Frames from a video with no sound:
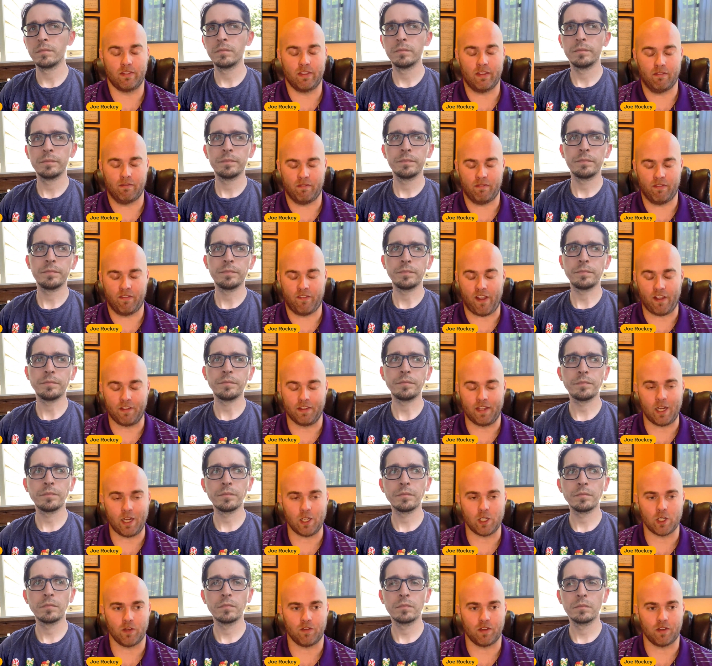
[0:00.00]
Speaker 1: the
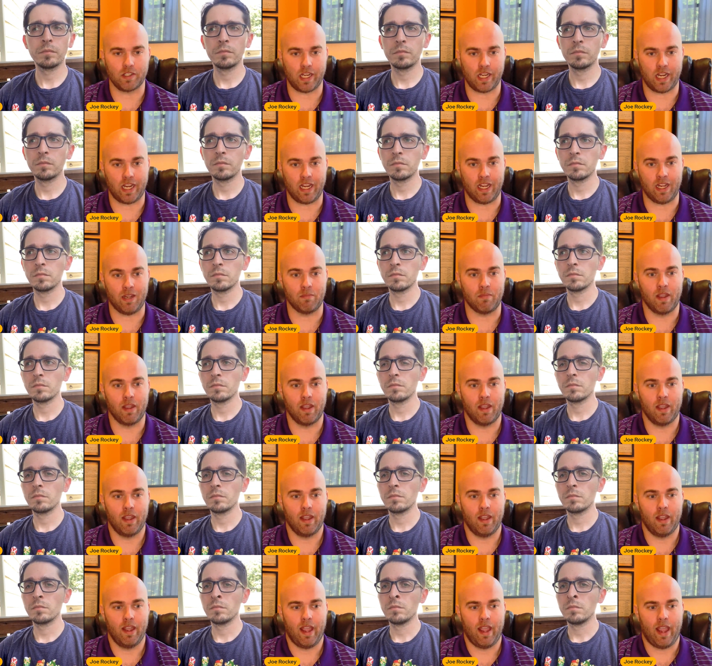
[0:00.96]
foundation of your team.
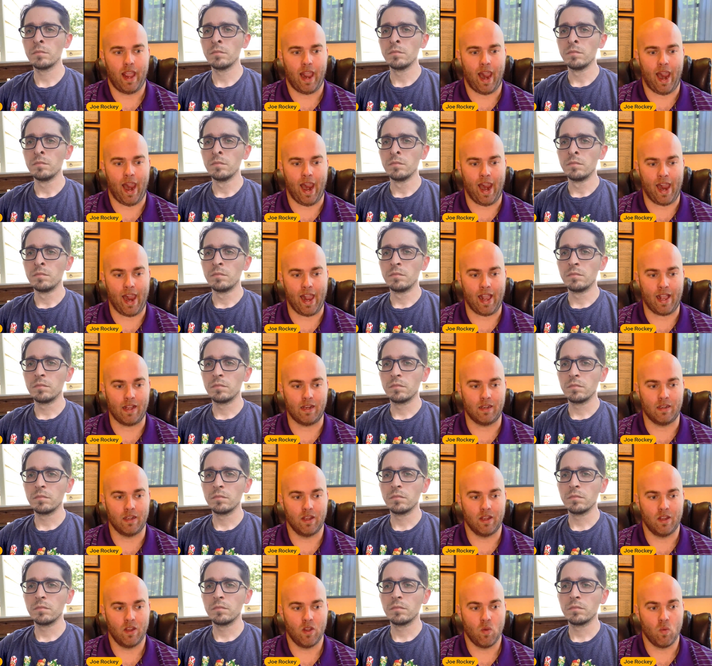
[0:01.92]

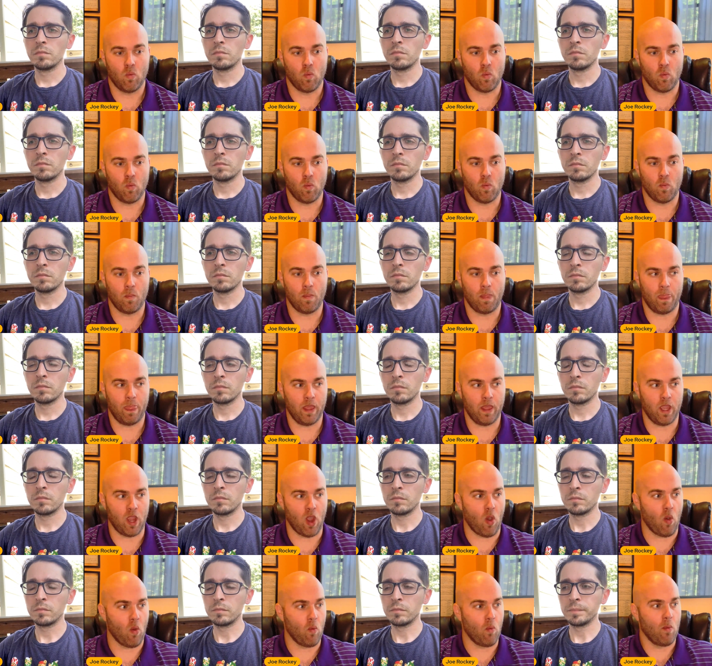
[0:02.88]
And, you
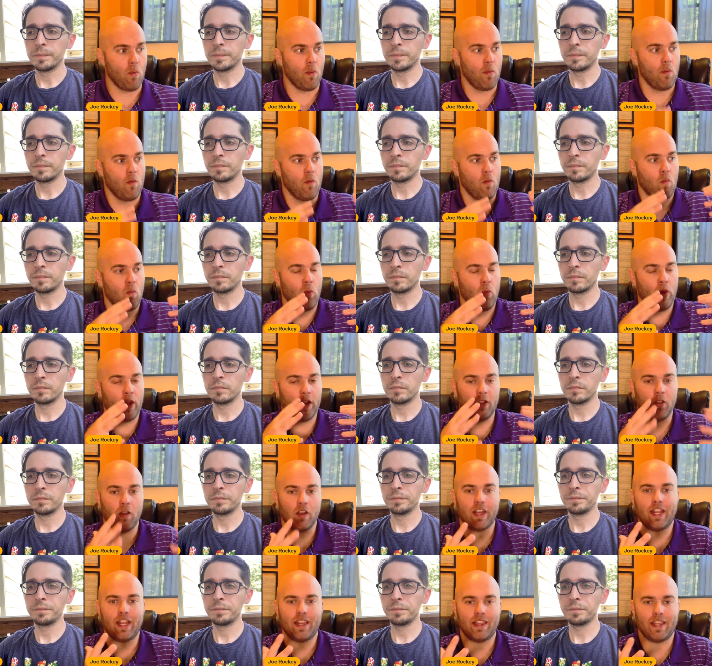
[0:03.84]
know, we
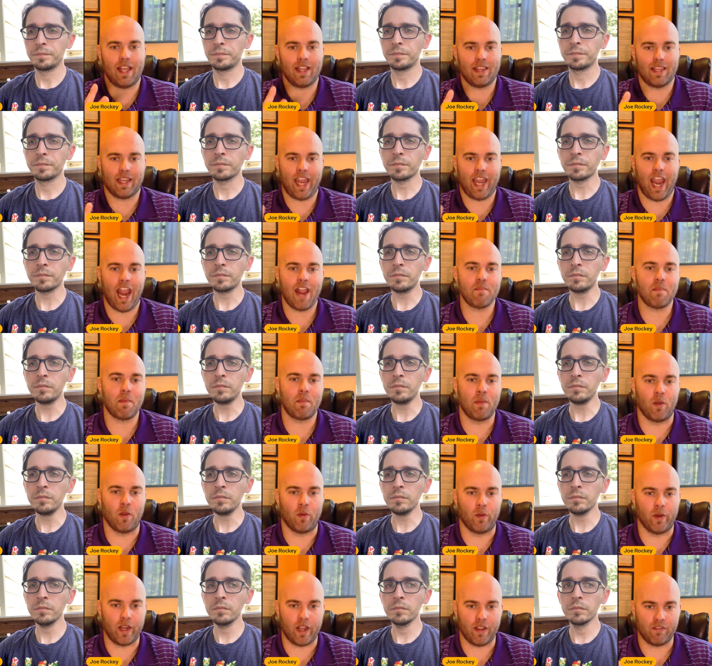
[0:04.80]
look at the, at the
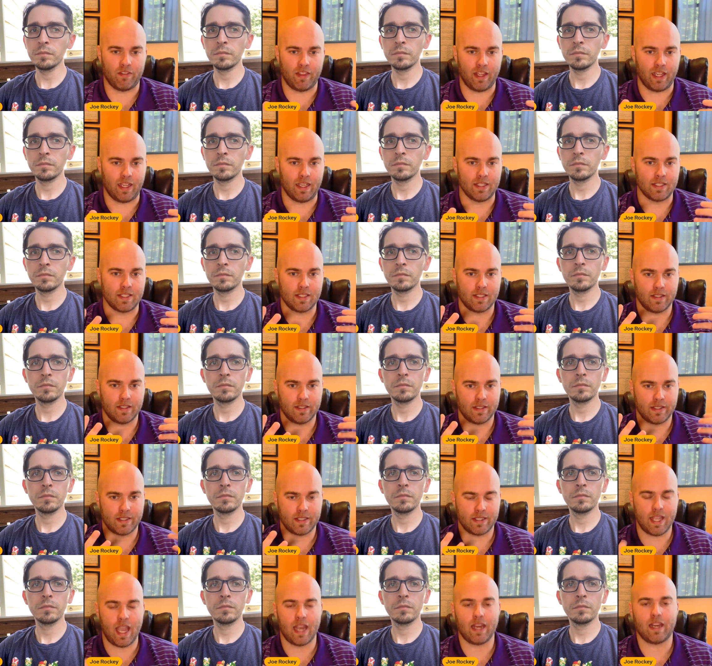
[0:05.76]
capability of these
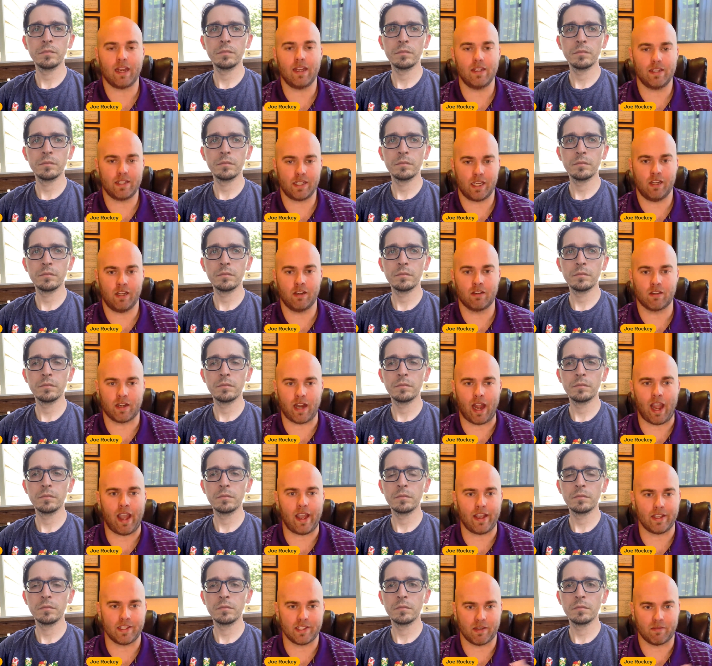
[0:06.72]
second-tier
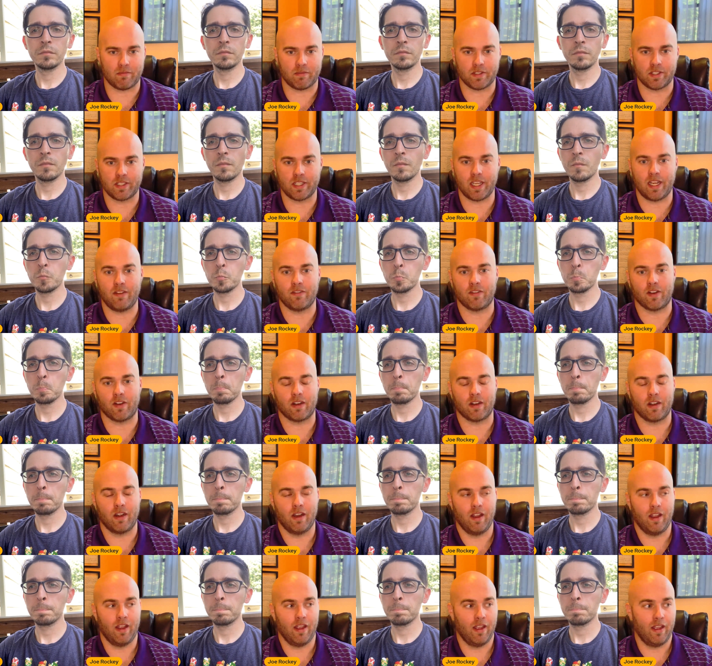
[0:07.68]
guys at receiver.
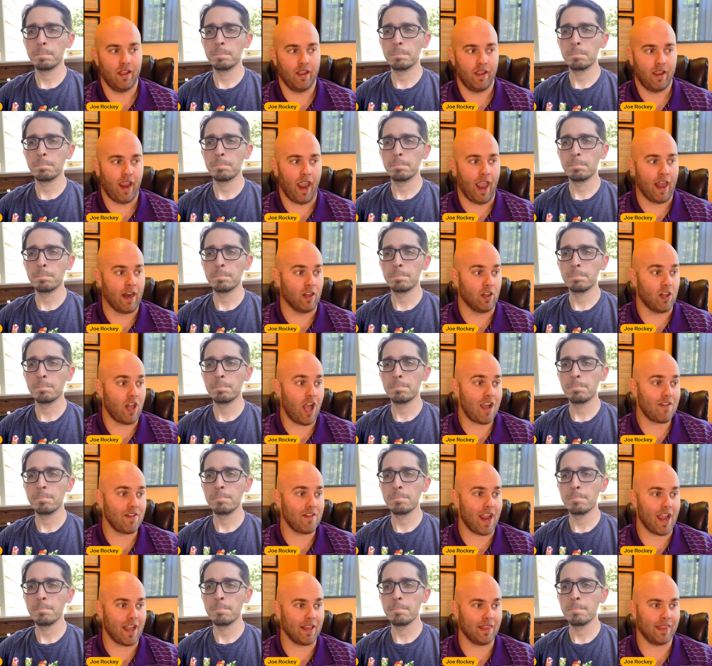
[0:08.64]
And
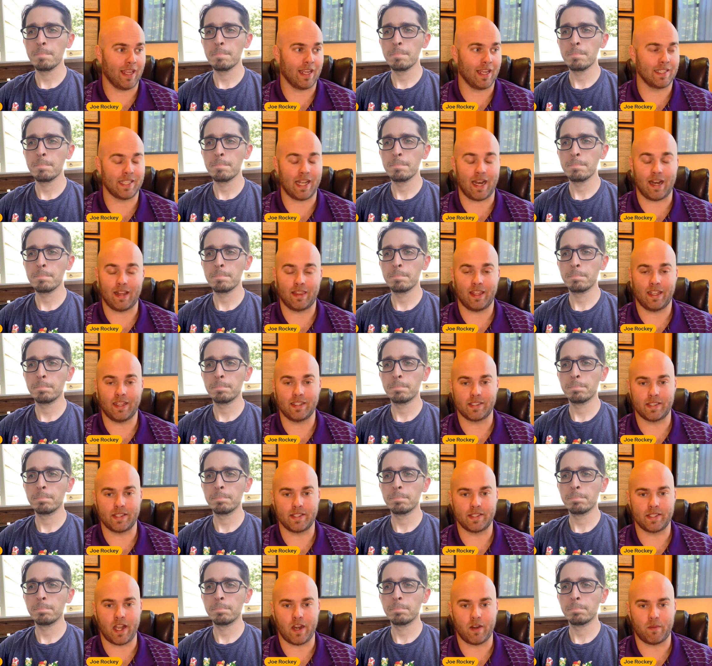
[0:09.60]
Olave, like I said, I think is
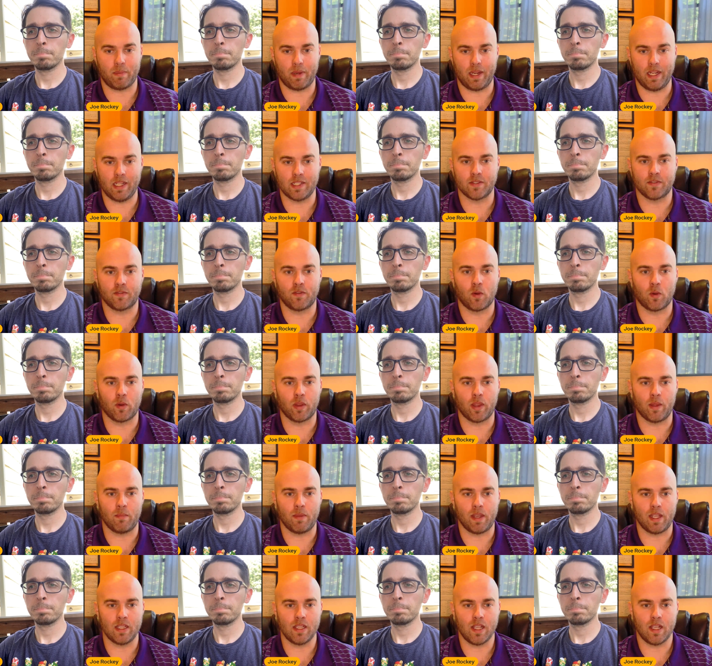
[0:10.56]
the centerpiece for
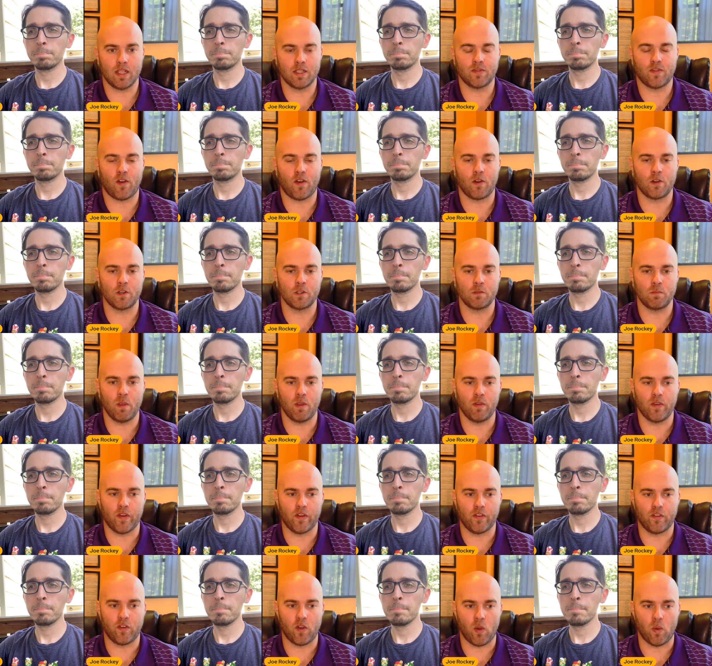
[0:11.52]
them as, as far as
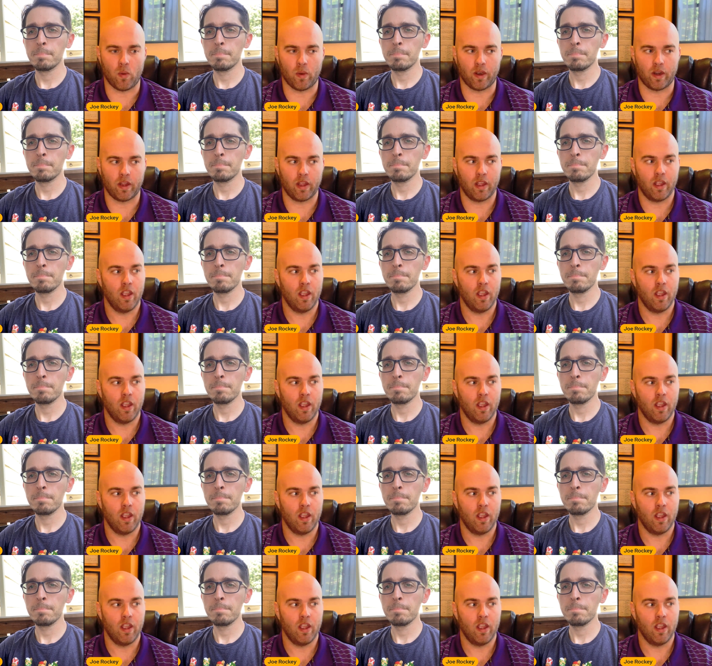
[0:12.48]
moving forward.